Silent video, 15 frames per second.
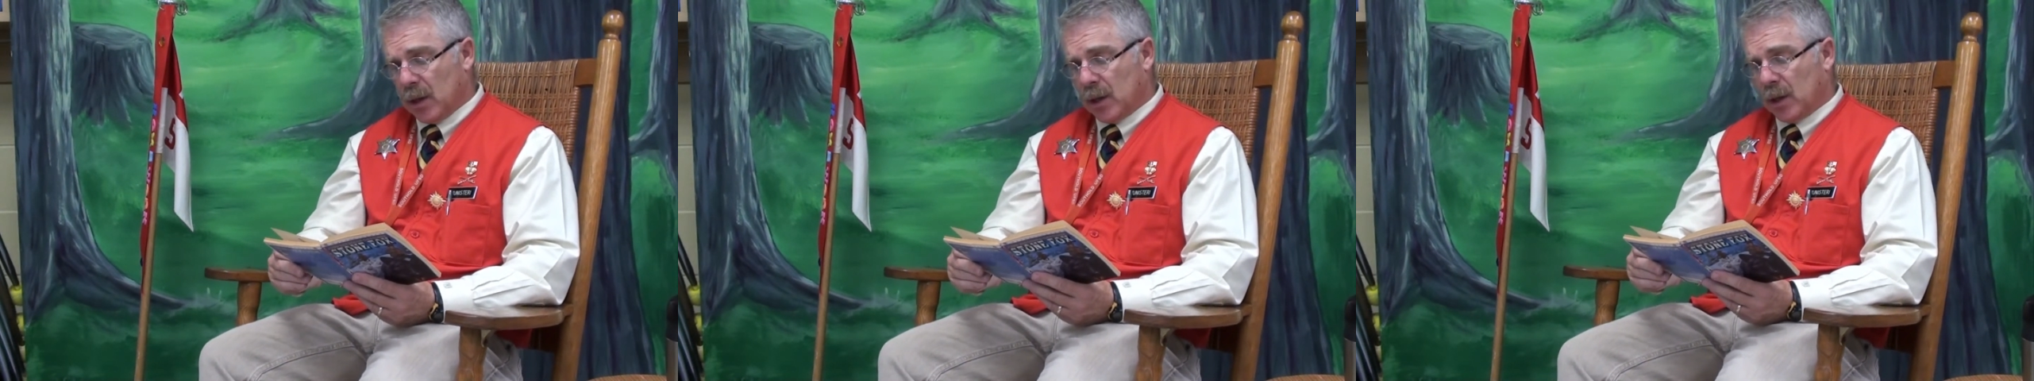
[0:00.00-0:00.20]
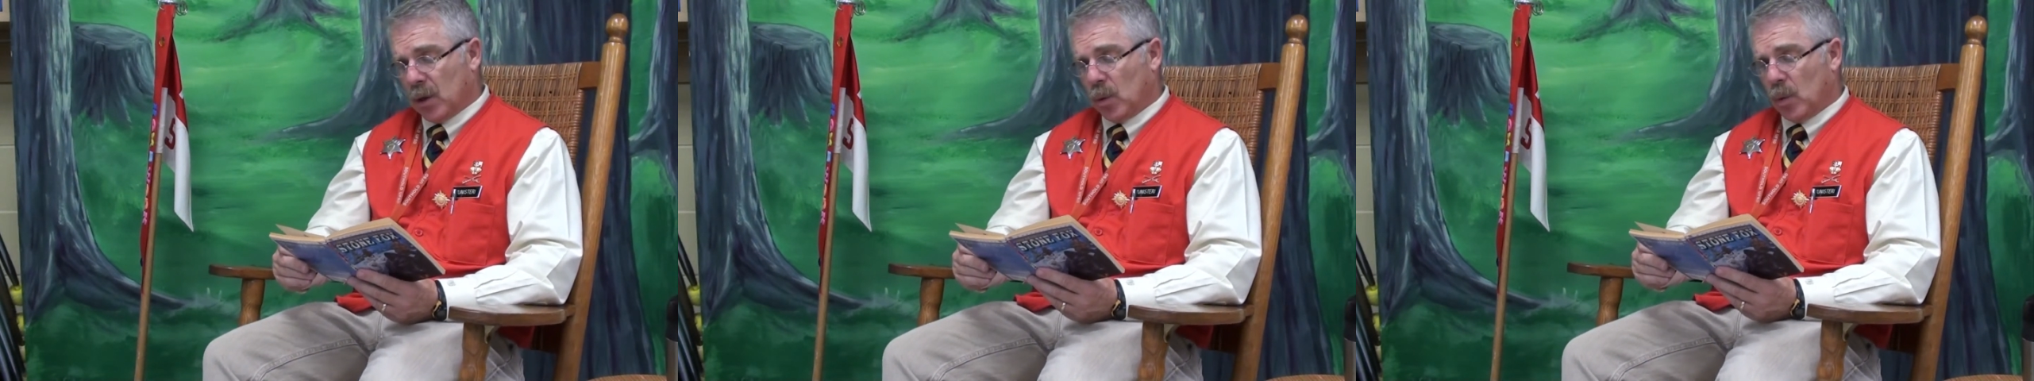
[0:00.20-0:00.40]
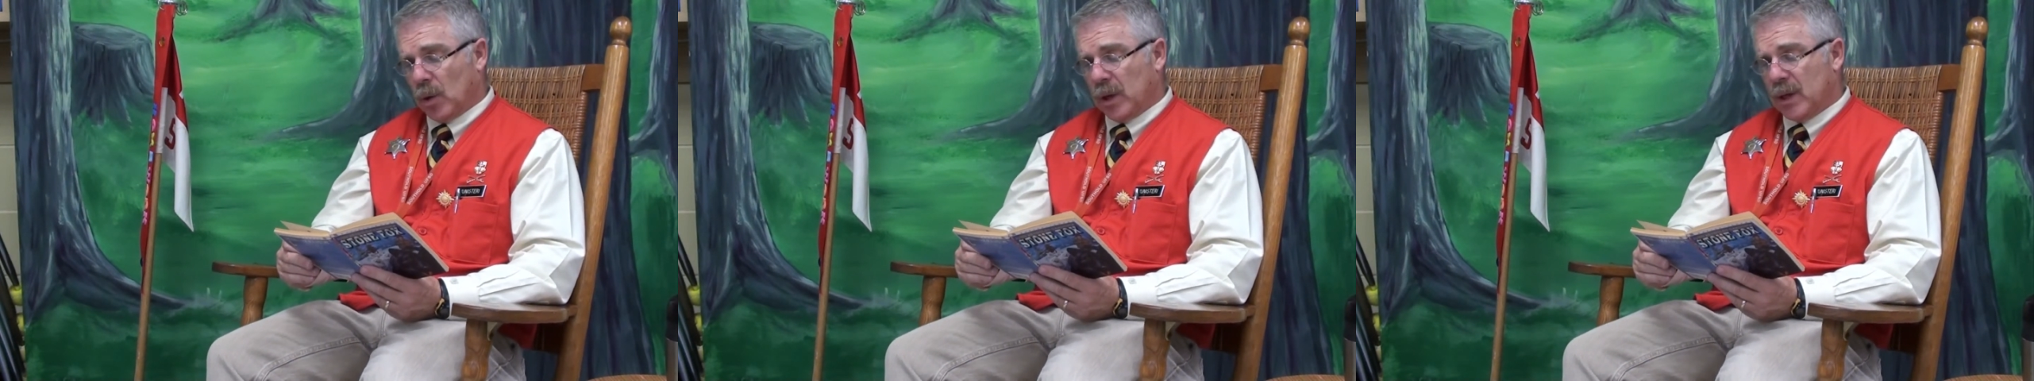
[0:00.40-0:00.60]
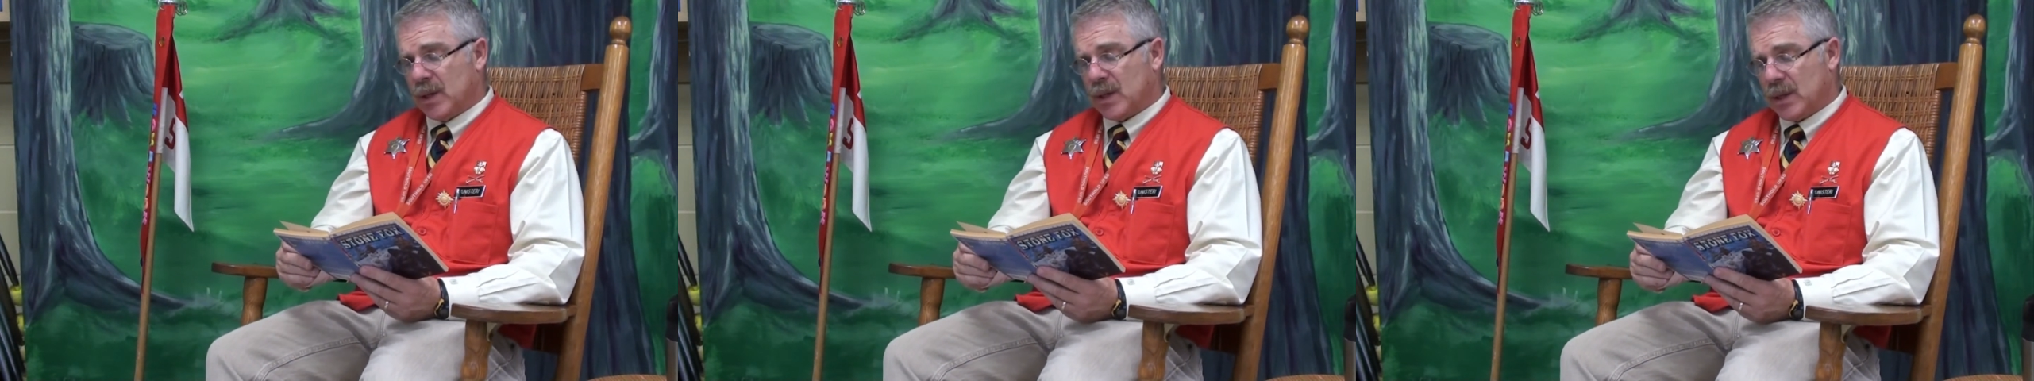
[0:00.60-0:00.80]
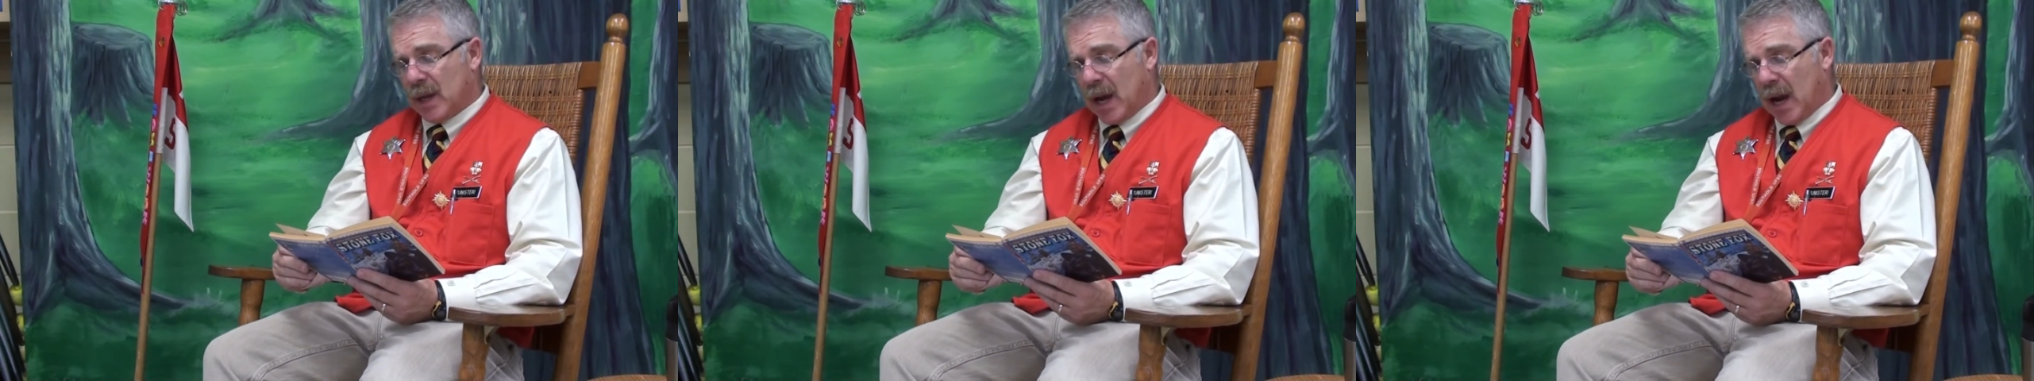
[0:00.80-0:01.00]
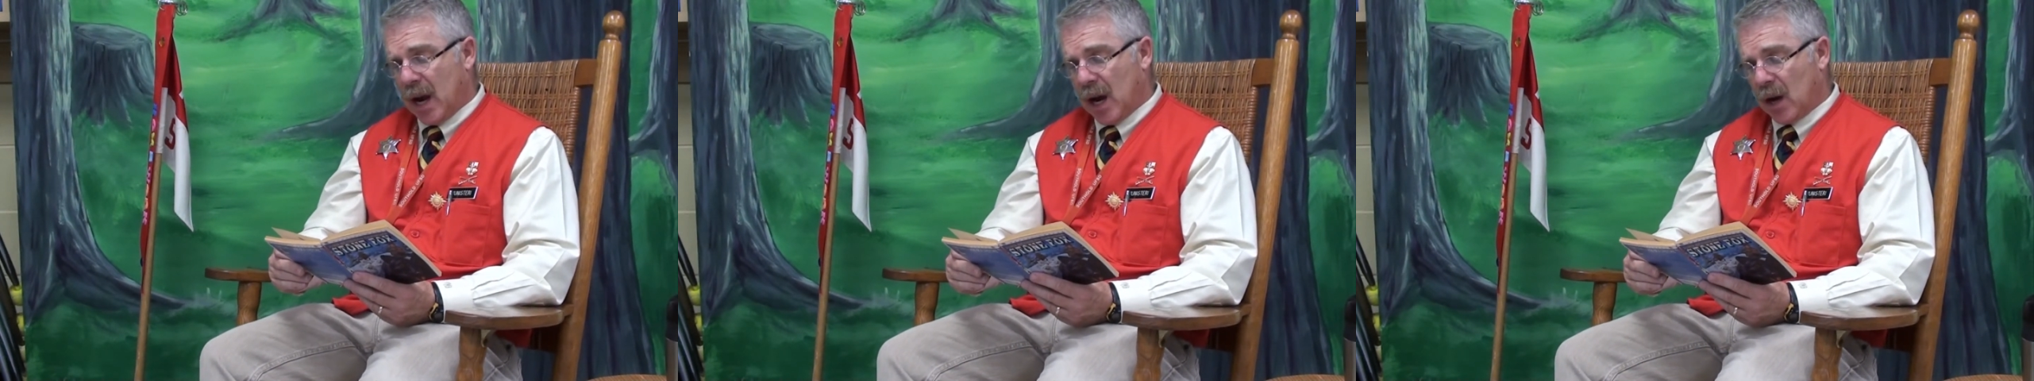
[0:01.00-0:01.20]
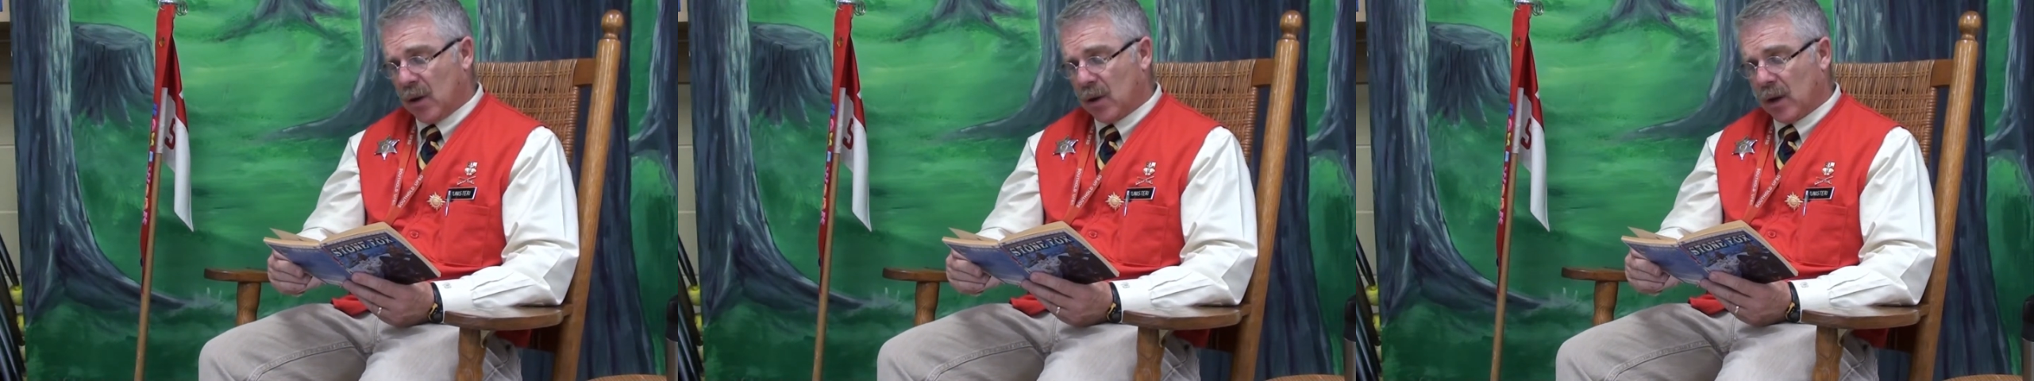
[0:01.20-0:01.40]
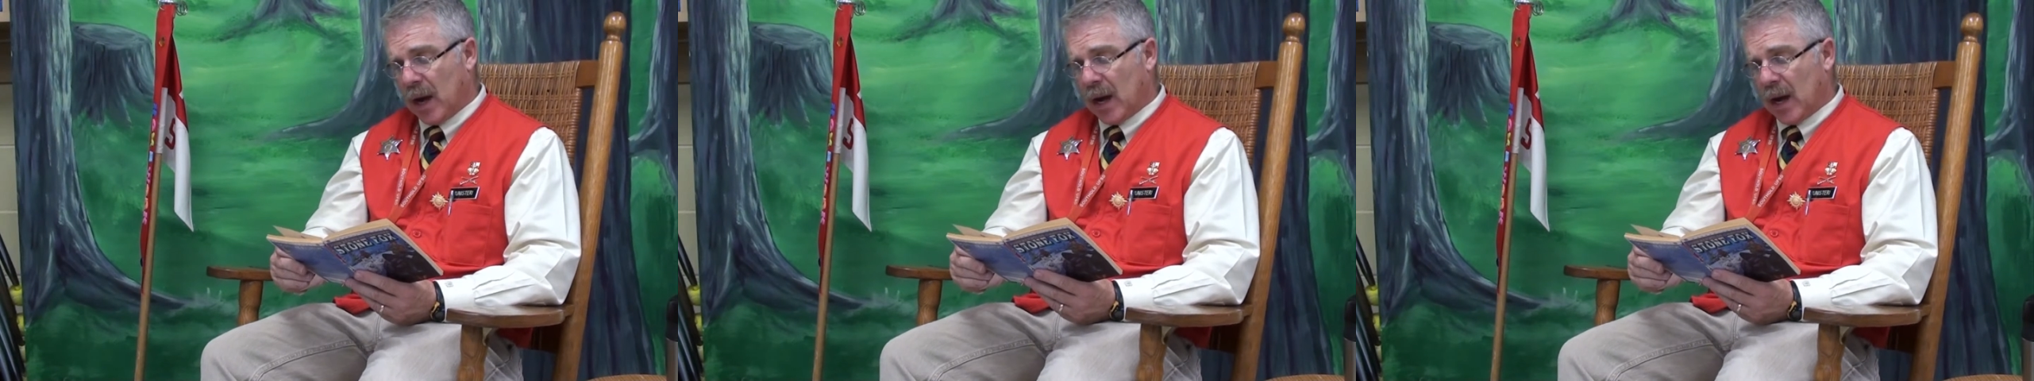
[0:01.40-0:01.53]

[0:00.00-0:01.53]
Little Willie stared